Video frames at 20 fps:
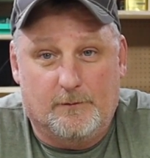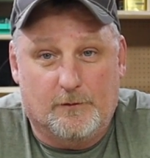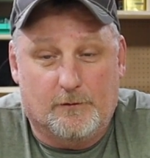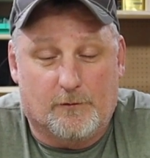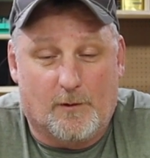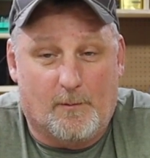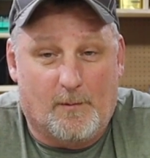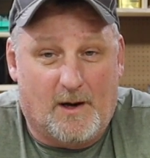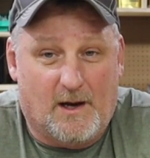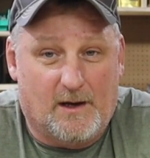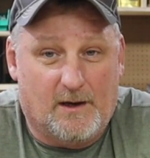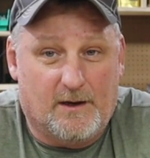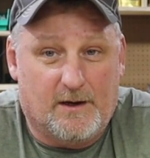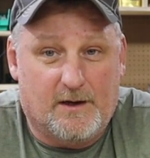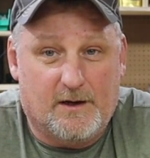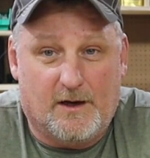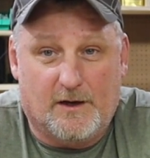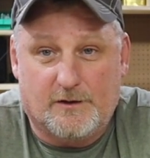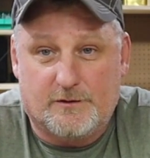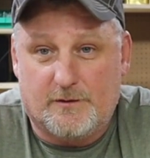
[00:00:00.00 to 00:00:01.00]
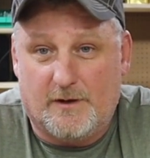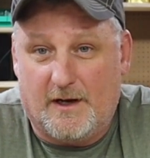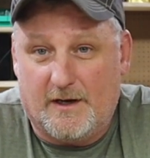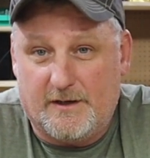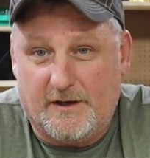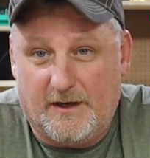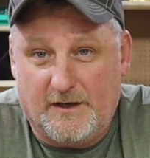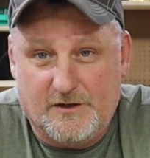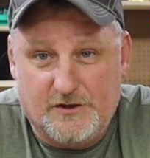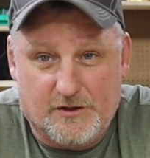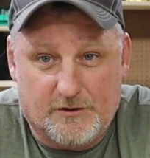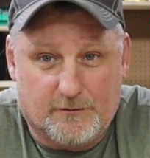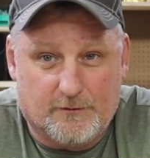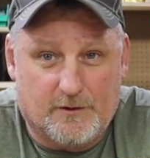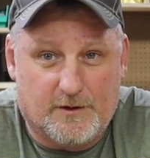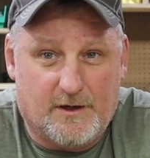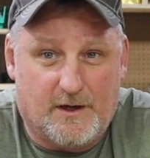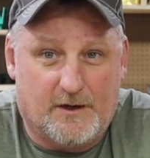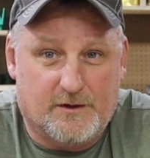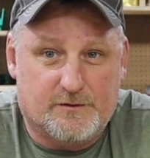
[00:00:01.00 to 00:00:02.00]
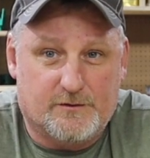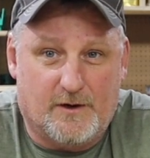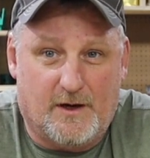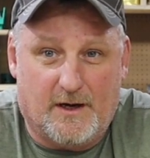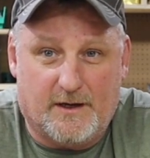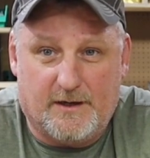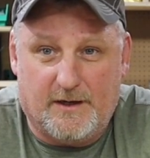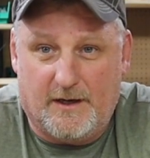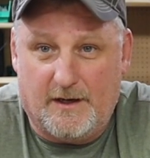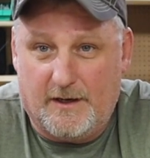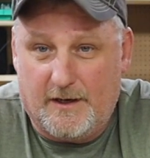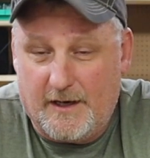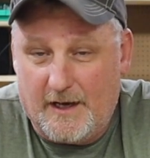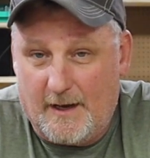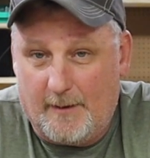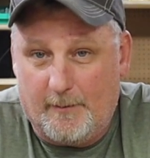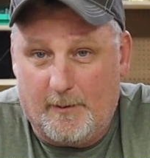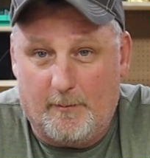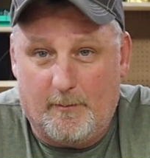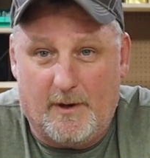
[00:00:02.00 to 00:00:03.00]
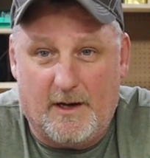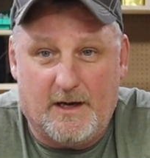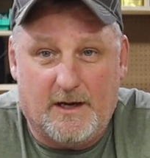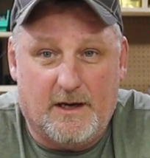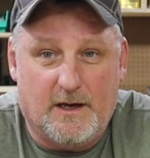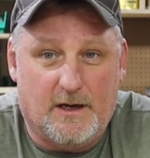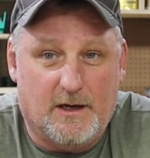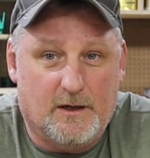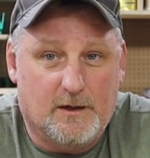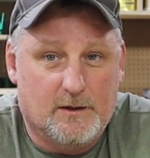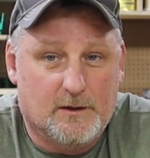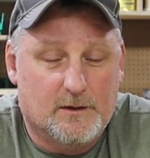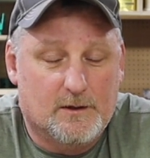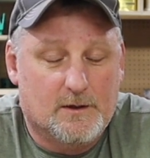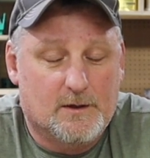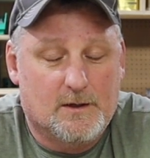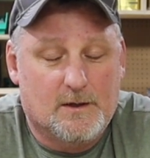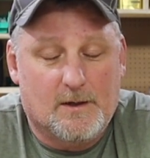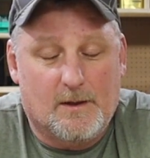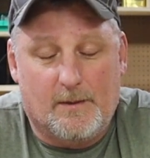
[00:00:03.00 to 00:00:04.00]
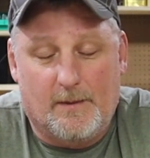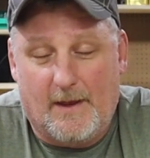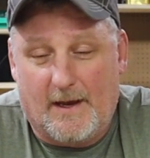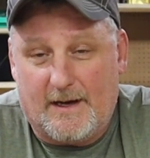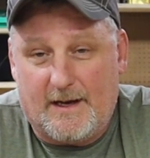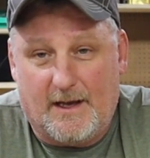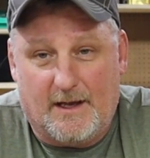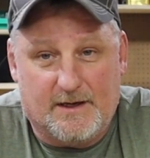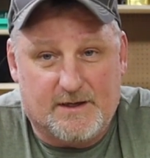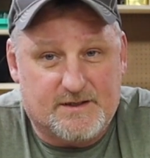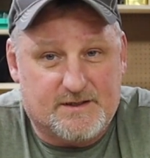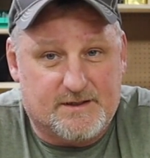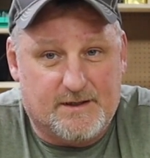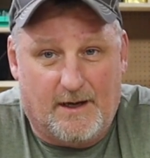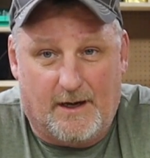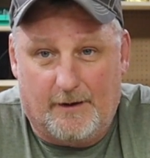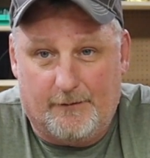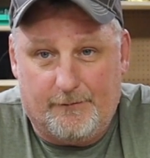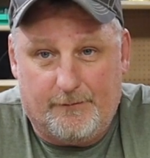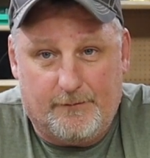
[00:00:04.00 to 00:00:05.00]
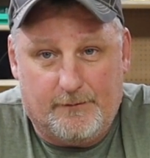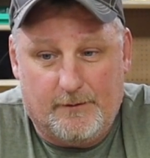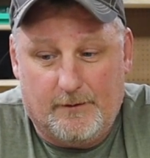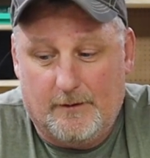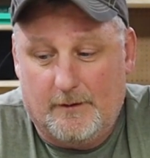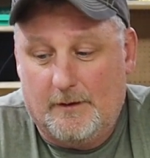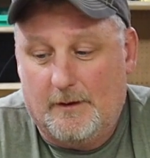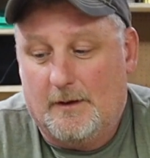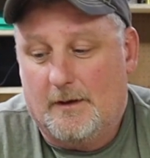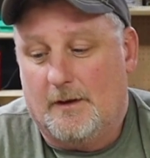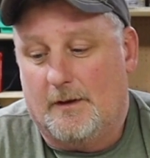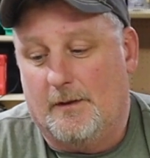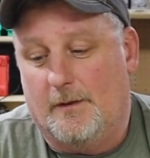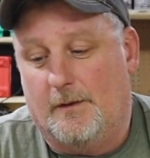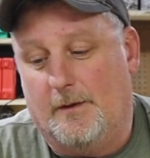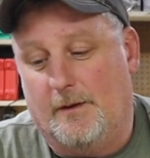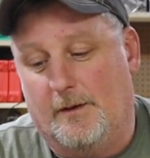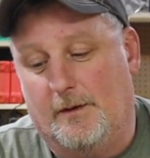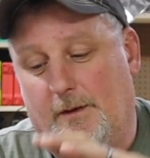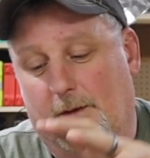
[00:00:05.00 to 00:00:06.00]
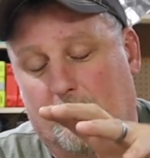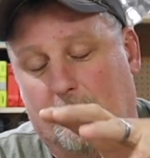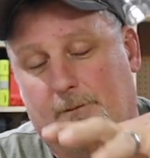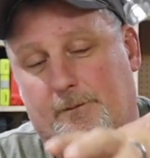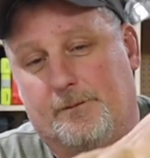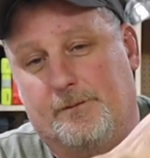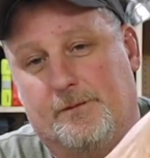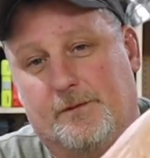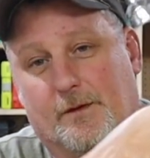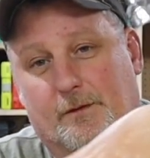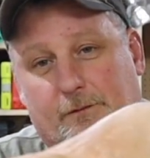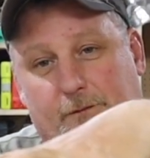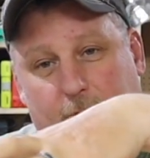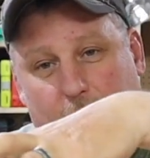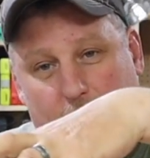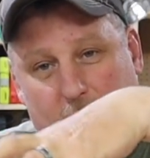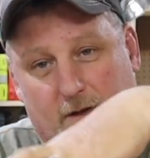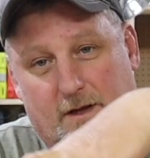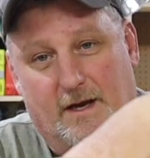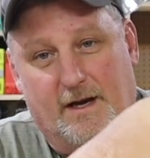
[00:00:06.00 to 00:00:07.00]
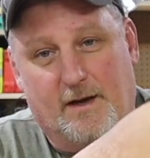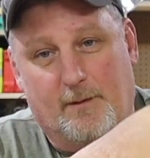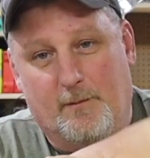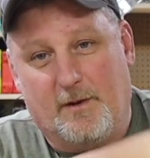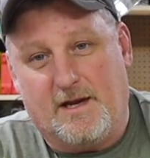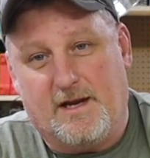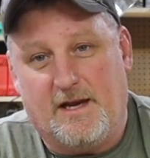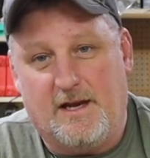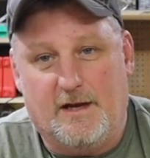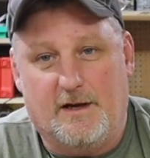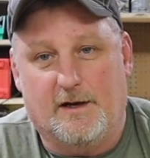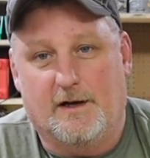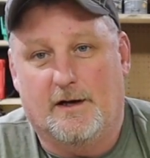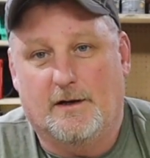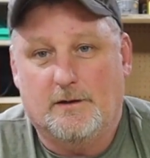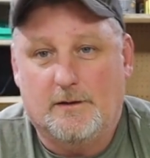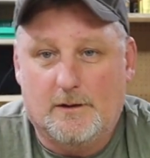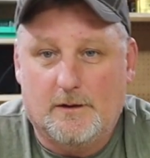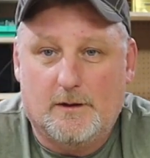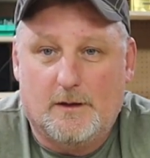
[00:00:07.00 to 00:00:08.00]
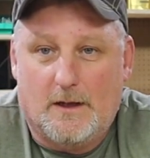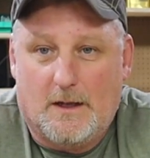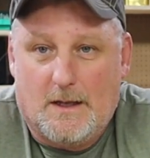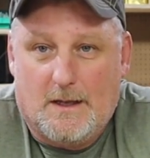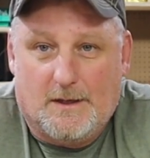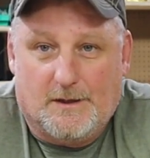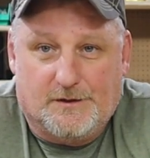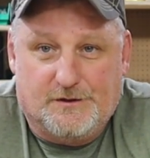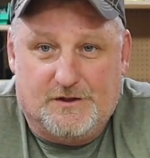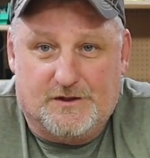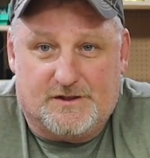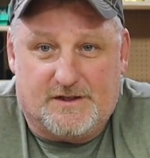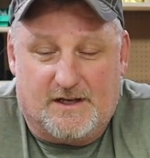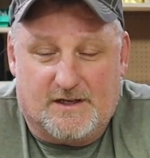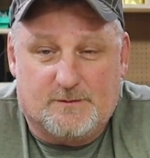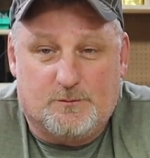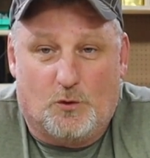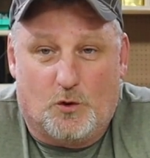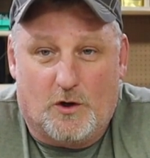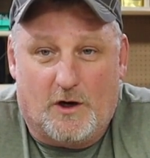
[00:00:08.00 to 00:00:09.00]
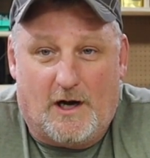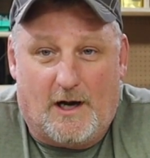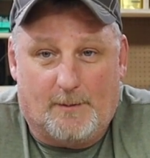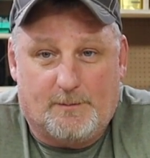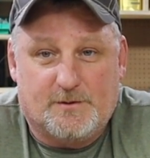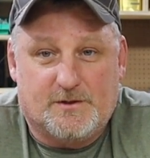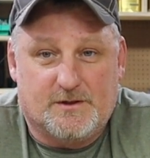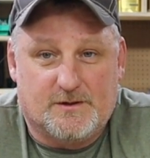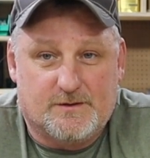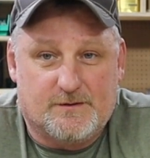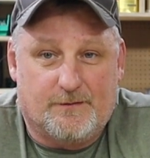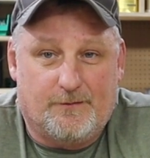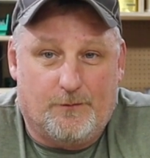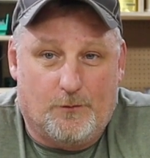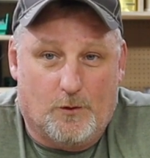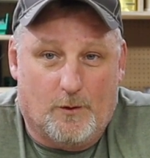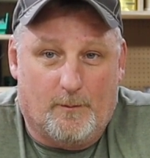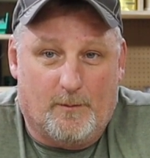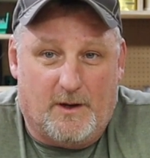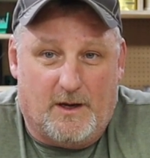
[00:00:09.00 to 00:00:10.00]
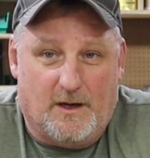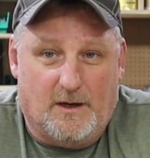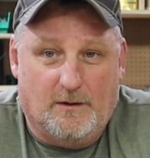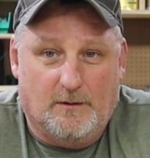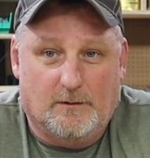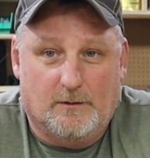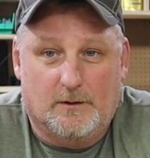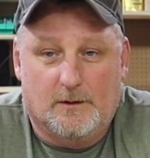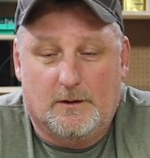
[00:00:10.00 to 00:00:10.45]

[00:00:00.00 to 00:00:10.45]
Remodeling, contracting, general contracting, cabinet making, that kind of stuff. The full line of Makita just has more options for me,